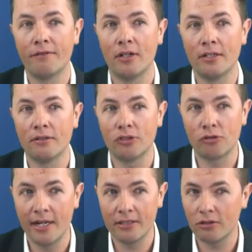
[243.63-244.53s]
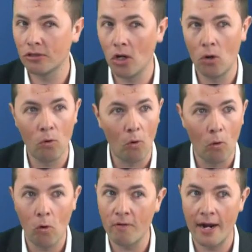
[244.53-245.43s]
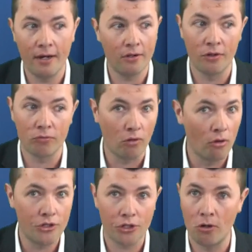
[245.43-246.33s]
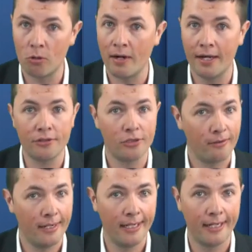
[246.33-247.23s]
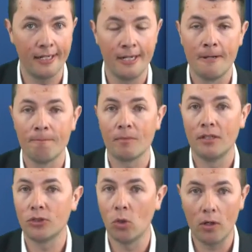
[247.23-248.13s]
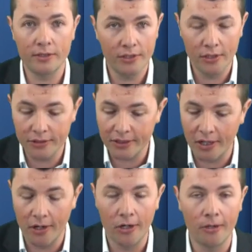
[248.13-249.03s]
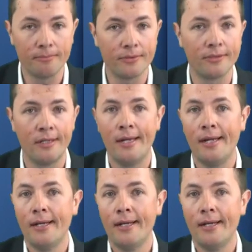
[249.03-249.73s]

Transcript: I've got to go all around on the roadshow around Australia, talking to nursing homes,